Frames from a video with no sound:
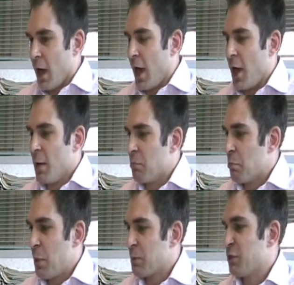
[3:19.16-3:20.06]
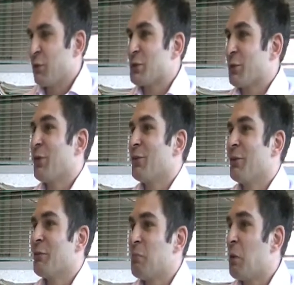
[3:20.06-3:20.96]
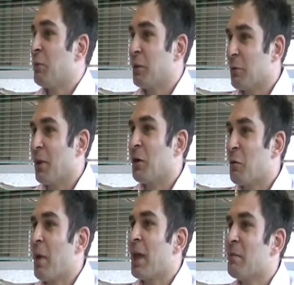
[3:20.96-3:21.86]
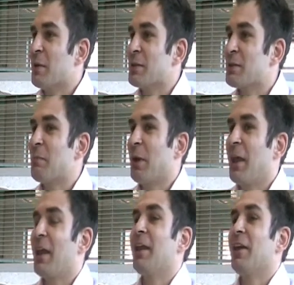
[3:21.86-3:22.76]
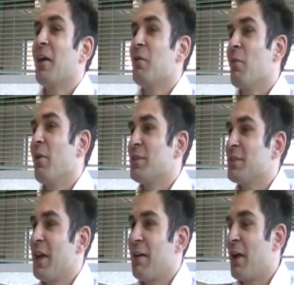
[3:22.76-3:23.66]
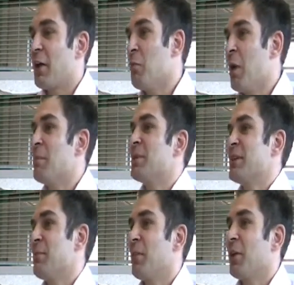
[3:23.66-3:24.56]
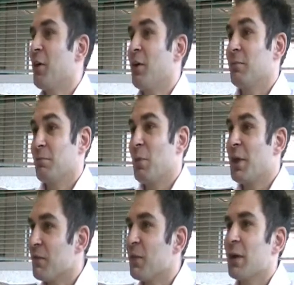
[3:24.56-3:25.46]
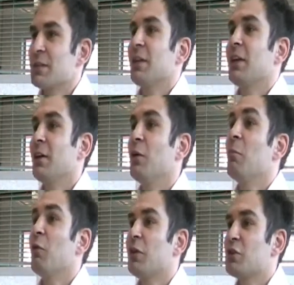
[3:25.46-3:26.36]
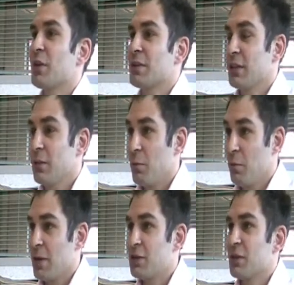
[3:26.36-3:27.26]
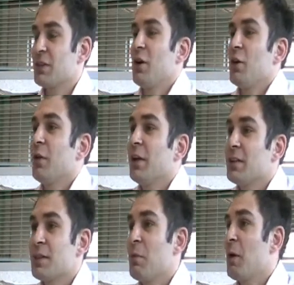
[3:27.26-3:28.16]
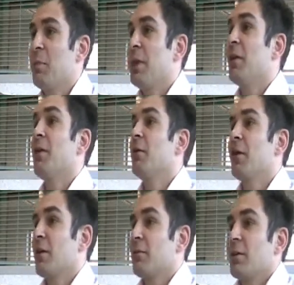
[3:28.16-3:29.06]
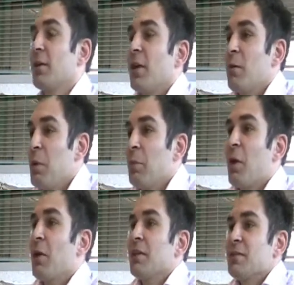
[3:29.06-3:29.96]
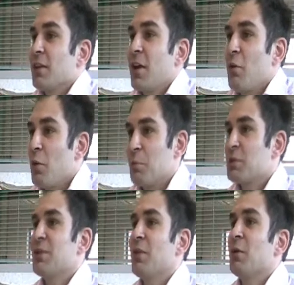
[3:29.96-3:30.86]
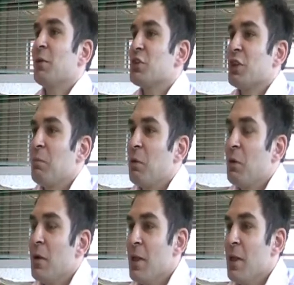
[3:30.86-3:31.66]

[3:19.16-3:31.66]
pub stories are often popular with local papers, but whereas their angle might be something, we can find something a lot more interesting that will interest our readers. It might be a pub going into cooperative ownership, or